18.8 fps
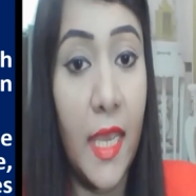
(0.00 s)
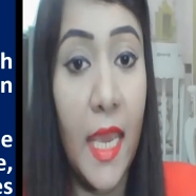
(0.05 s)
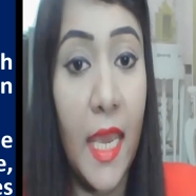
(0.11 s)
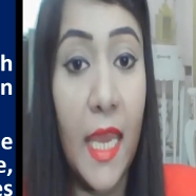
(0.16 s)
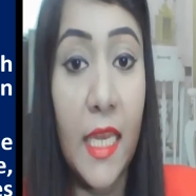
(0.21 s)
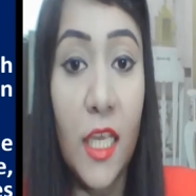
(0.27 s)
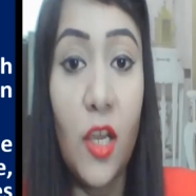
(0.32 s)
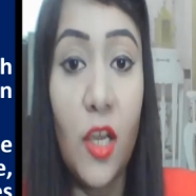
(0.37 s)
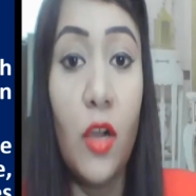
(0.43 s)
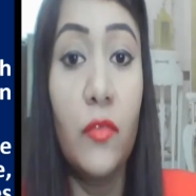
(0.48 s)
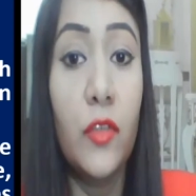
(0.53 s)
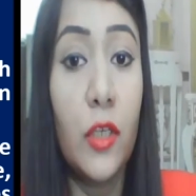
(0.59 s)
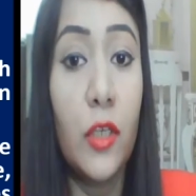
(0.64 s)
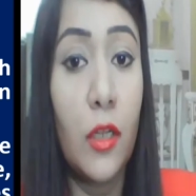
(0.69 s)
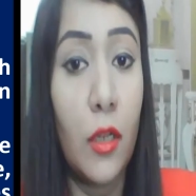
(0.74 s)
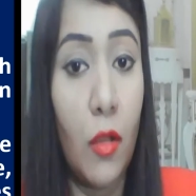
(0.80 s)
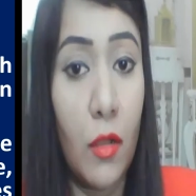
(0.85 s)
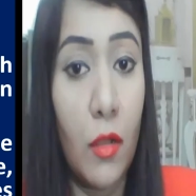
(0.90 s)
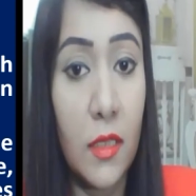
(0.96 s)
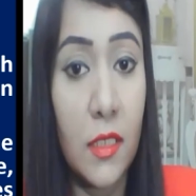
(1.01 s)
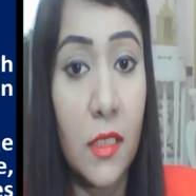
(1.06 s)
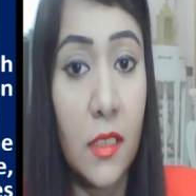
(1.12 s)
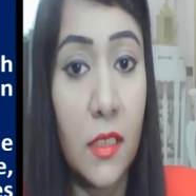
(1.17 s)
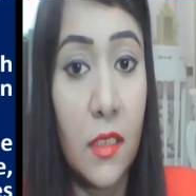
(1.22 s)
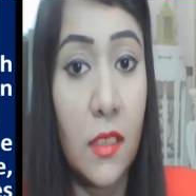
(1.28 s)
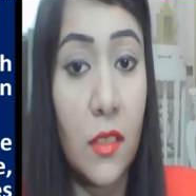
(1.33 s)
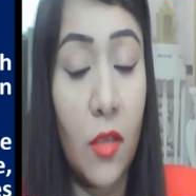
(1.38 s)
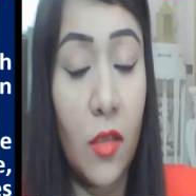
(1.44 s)
any of the
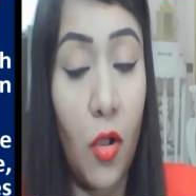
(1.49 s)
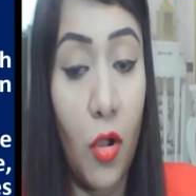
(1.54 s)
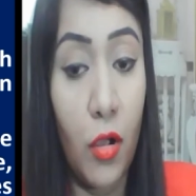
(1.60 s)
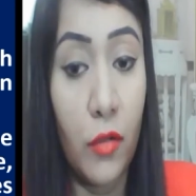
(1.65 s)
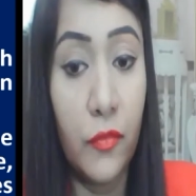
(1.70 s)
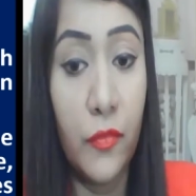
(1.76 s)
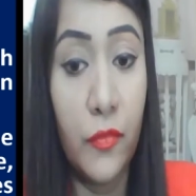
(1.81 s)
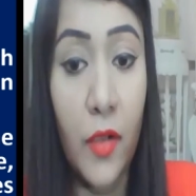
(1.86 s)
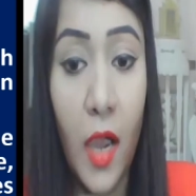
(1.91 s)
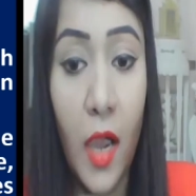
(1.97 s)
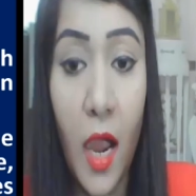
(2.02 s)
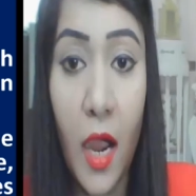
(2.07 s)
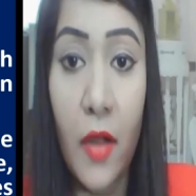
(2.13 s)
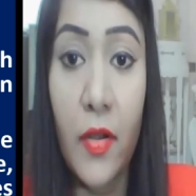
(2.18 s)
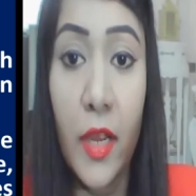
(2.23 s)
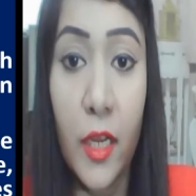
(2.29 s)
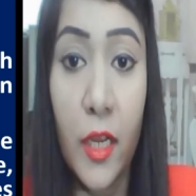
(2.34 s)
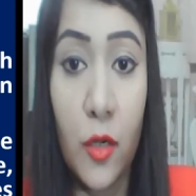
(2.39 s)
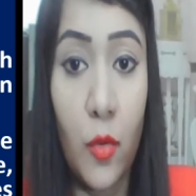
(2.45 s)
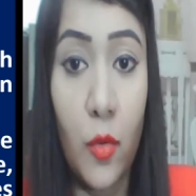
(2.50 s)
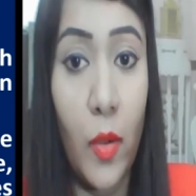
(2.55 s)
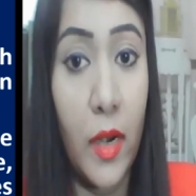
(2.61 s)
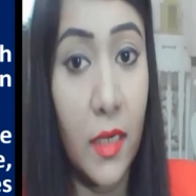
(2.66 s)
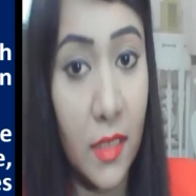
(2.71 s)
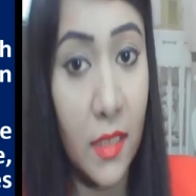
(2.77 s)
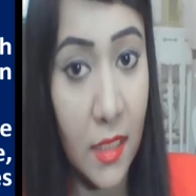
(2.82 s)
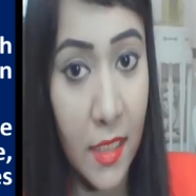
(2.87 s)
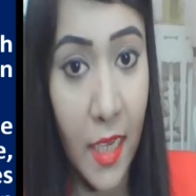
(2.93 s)
clauses of RNOR
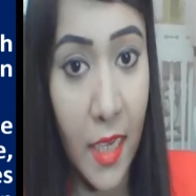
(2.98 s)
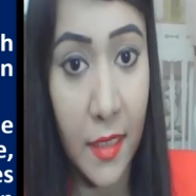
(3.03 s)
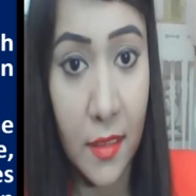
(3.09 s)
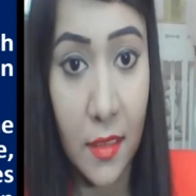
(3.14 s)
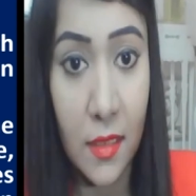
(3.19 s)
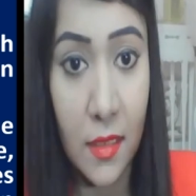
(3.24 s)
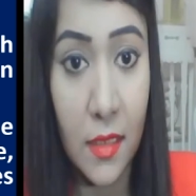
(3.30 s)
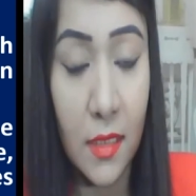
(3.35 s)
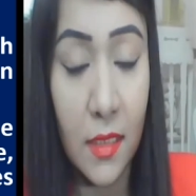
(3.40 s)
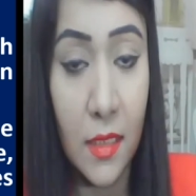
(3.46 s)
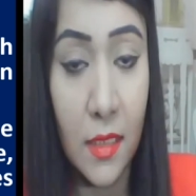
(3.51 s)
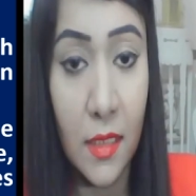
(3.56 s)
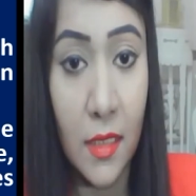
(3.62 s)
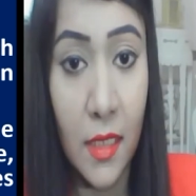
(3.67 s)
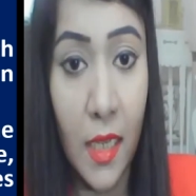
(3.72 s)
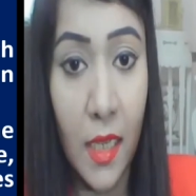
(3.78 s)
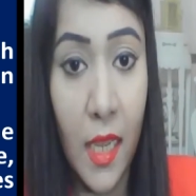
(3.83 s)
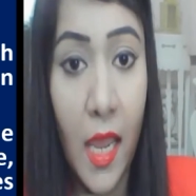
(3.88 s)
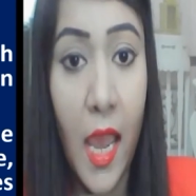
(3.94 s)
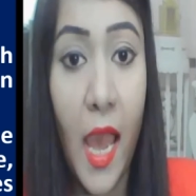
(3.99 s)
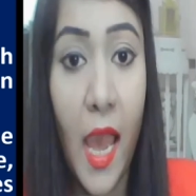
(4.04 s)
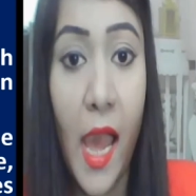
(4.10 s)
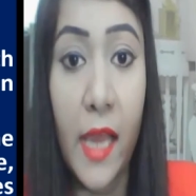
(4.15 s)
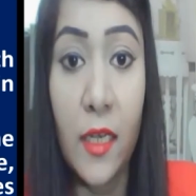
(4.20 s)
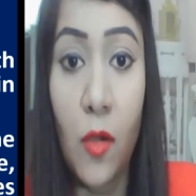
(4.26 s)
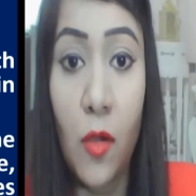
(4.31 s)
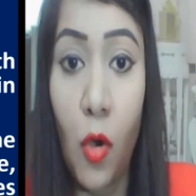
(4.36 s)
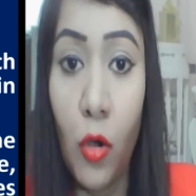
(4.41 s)
status, and
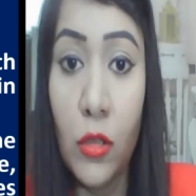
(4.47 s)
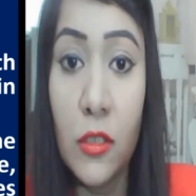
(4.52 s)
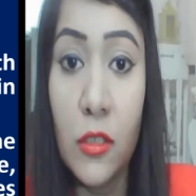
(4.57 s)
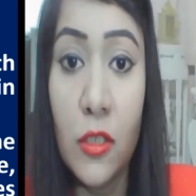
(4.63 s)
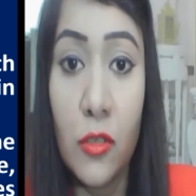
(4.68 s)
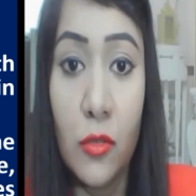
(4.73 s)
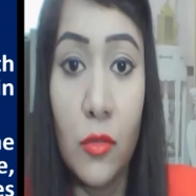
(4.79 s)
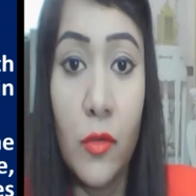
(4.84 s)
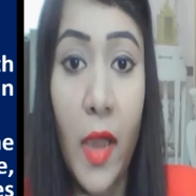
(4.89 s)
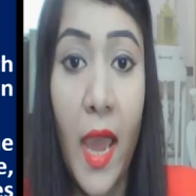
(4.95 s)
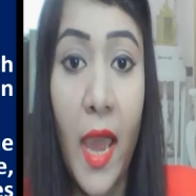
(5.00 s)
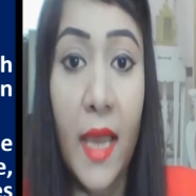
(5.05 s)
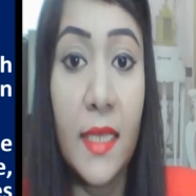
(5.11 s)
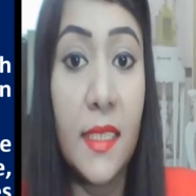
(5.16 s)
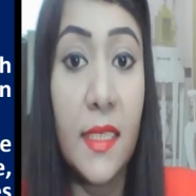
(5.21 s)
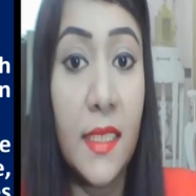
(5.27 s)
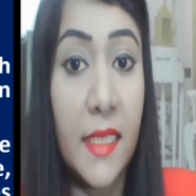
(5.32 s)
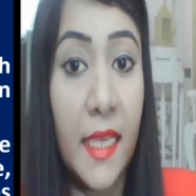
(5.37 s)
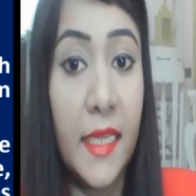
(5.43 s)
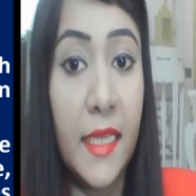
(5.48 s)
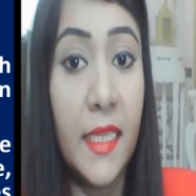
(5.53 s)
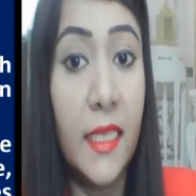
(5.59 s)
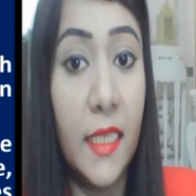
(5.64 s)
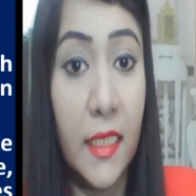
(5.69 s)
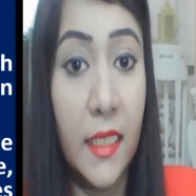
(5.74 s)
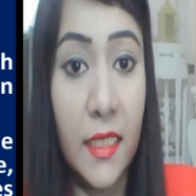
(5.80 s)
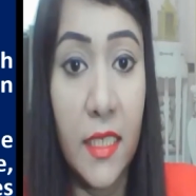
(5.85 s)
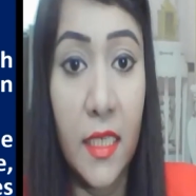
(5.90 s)
also has stayed in
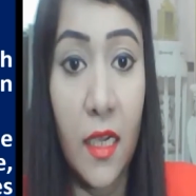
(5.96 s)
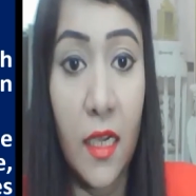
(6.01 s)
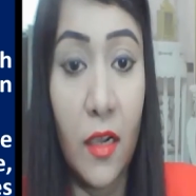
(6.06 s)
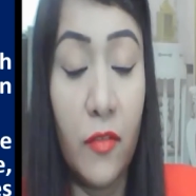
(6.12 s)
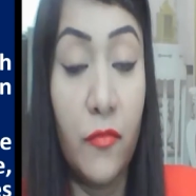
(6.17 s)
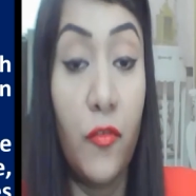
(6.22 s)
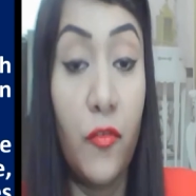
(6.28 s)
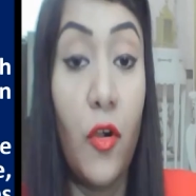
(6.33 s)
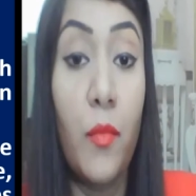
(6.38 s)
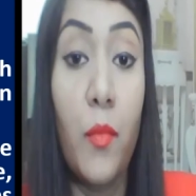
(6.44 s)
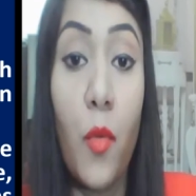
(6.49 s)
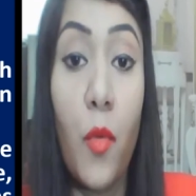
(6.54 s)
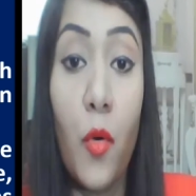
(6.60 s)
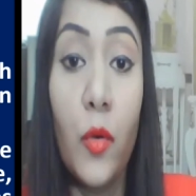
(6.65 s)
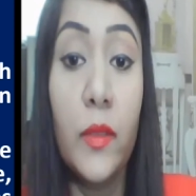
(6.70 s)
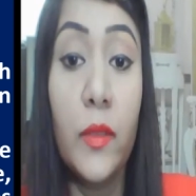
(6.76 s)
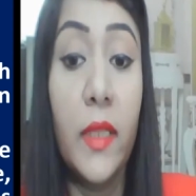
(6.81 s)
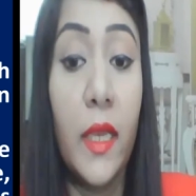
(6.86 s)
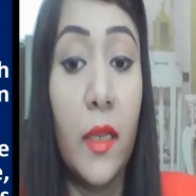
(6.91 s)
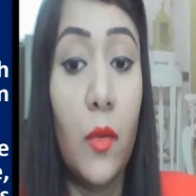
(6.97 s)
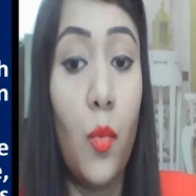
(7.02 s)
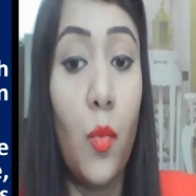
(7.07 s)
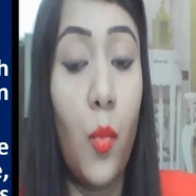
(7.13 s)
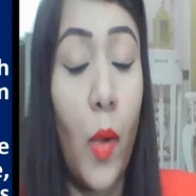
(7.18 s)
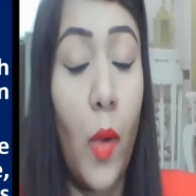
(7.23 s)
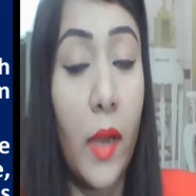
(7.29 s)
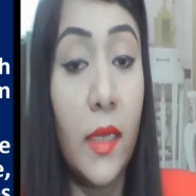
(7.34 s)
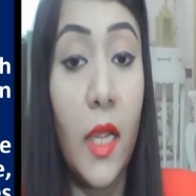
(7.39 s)
India for more than
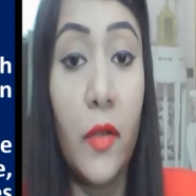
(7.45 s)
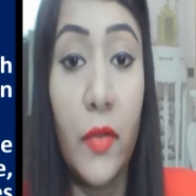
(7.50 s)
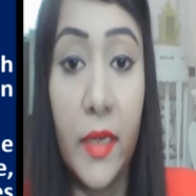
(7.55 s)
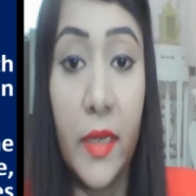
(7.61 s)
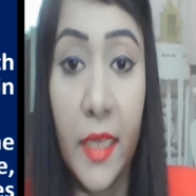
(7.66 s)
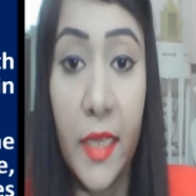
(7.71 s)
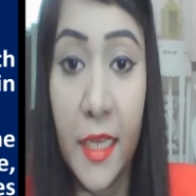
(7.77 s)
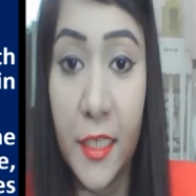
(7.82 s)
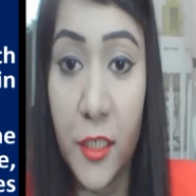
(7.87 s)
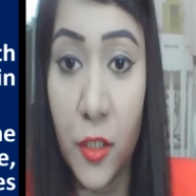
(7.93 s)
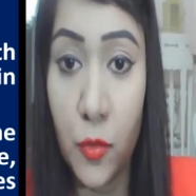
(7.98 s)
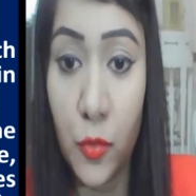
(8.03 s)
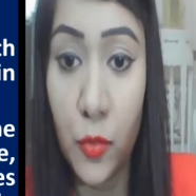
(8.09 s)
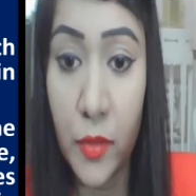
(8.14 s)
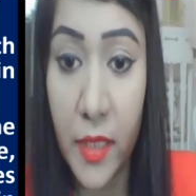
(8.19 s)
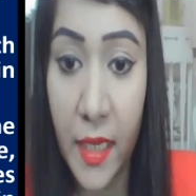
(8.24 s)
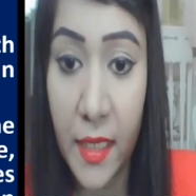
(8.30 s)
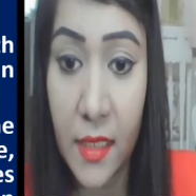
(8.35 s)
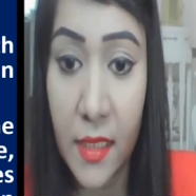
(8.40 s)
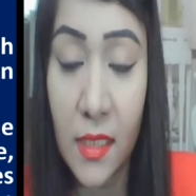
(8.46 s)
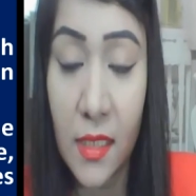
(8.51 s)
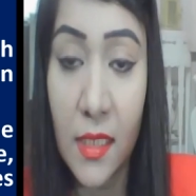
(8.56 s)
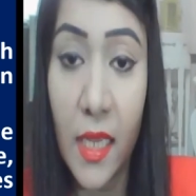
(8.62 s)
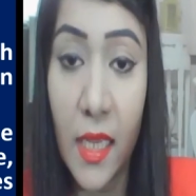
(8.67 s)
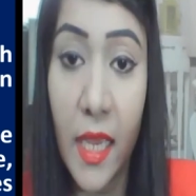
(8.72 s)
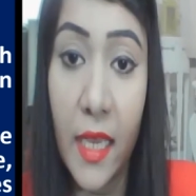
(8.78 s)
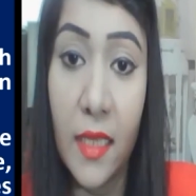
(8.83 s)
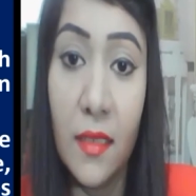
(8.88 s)
182 days
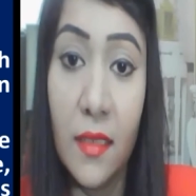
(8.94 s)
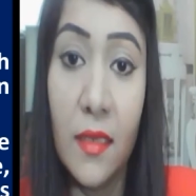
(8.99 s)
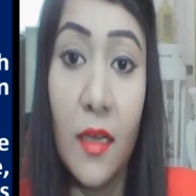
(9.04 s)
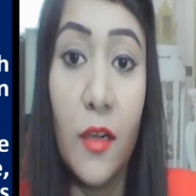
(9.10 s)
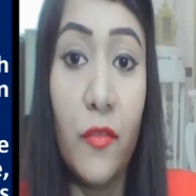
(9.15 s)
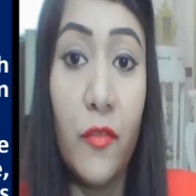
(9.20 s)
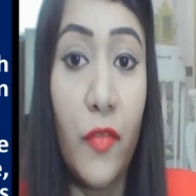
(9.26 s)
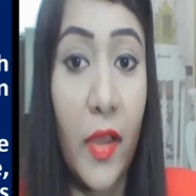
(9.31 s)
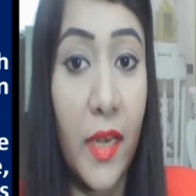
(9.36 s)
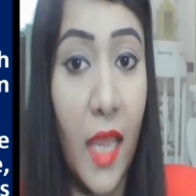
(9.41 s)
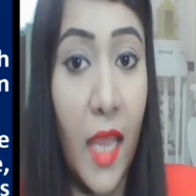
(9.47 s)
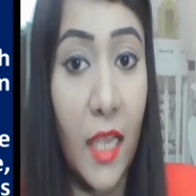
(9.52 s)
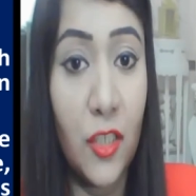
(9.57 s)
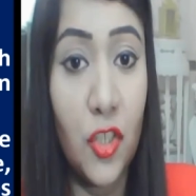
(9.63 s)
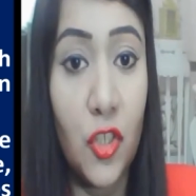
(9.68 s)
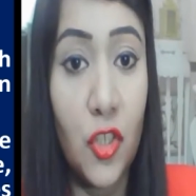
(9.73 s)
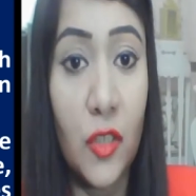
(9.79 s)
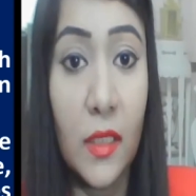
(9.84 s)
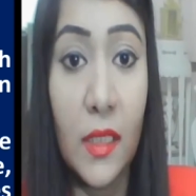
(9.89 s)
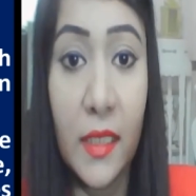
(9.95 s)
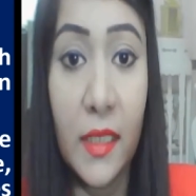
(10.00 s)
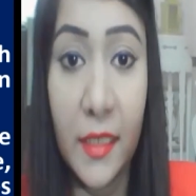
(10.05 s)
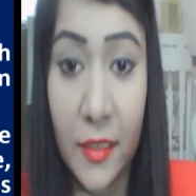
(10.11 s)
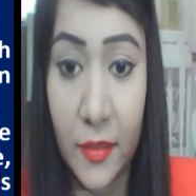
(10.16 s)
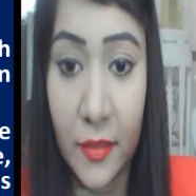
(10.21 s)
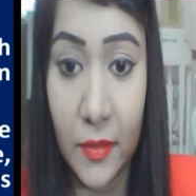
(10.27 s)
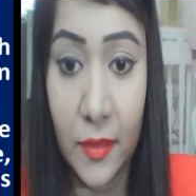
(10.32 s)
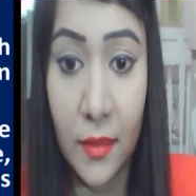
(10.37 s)
in a financial
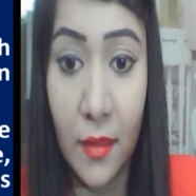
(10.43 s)
year.